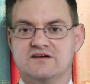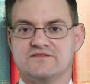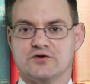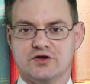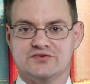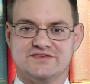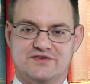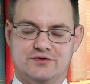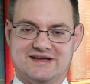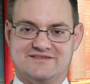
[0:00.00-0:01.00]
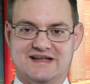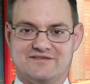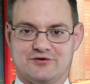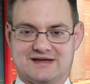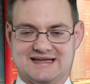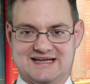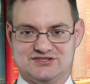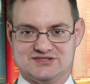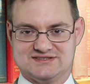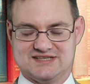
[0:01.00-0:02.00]
For those of you that have never
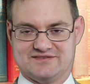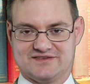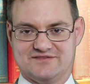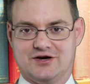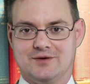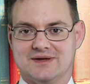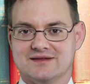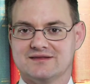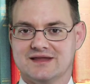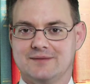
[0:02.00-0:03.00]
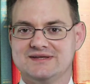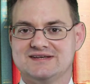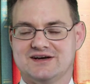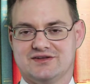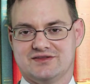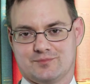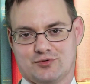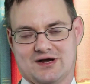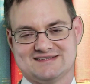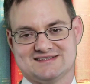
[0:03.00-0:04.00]
engaged in self-development, let me tell you the
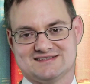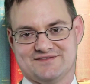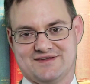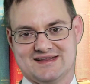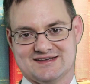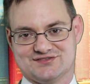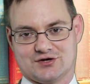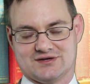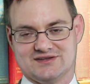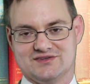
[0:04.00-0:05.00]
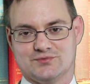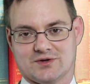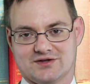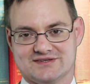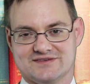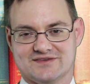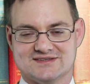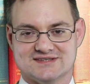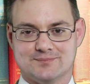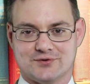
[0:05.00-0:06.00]
process of getting started is
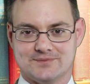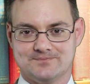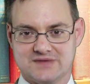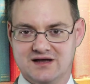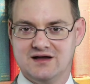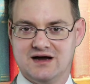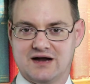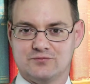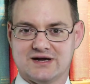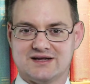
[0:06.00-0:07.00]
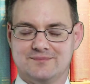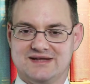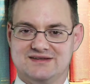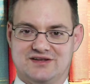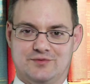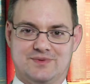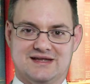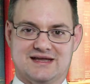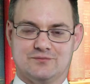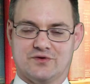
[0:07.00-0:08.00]
relatively simple. I recommend that you
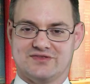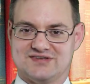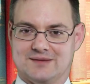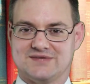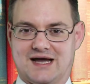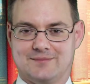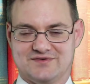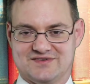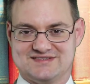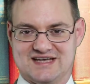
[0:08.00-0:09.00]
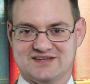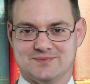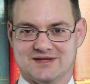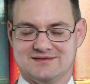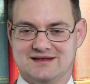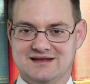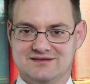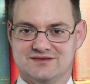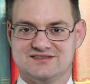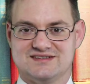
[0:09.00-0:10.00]
begin with some type of assessment.
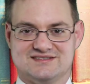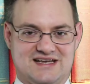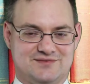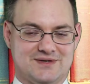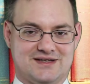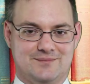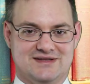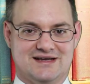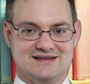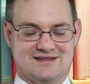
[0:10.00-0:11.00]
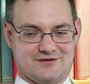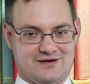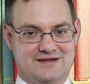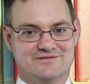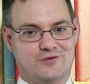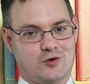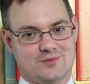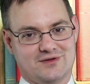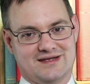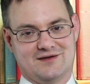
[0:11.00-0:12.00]
This assessment can be done either
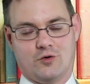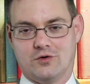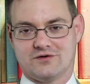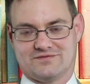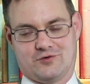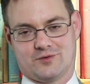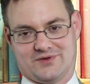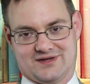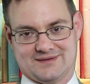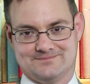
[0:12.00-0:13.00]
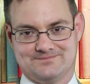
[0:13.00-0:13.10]
informally or formally.